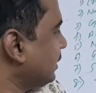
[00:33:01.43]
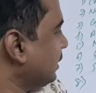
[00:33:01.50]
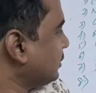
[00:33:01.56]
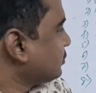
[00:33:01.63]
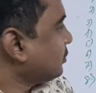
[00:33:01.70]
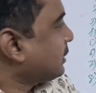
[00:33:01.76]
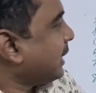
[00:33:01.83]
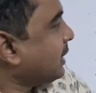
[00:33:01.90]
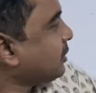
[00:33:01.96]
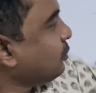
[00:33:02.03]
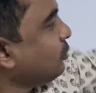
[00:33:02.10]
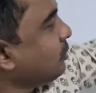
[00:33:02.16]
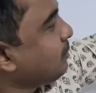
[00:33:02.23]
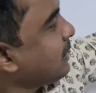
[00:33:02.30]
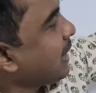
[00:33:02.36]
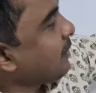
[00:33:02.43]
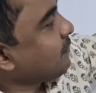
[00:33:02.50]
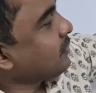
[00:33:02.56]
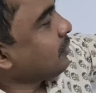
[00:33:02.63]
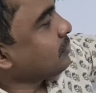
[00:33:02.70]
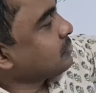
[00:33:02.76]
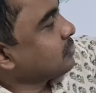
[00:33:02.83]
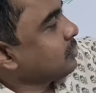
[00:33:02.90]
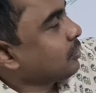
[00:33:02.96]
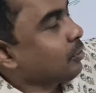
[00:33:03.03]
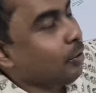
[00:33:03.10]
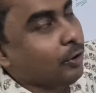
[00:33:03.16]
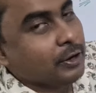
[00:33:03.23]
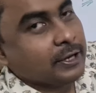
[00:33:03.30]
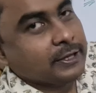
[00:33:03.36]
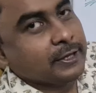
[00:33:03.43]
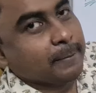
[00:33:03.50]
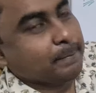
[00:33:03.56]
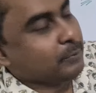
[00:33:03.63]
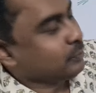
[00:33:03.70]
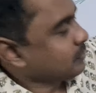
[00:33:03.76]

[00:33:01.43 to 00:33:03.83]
So there you will be having also the call and the put.